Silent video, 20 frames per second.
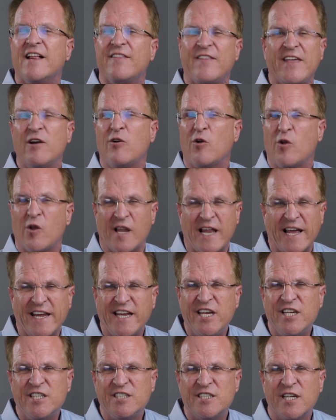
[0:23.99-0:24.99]
They don't
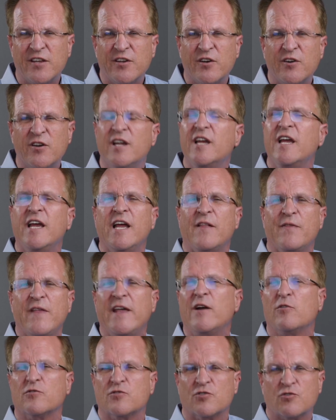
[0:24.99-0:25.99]
like each other, they
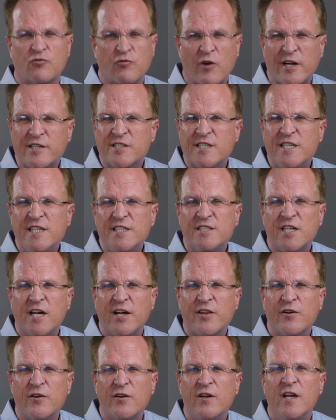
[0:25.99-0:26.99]
don't trust each
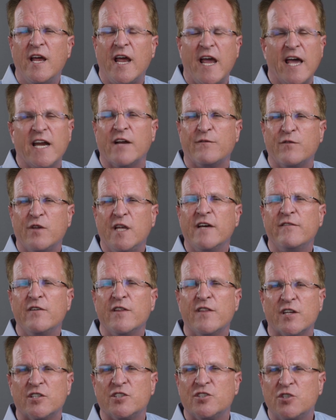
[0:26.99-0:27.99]
other, and if
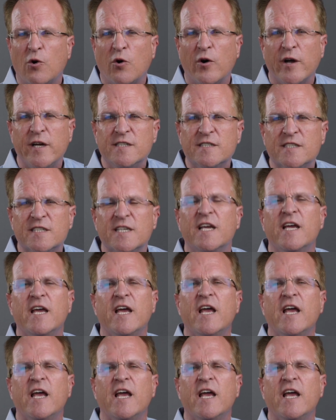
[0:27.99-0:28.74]
given the choice,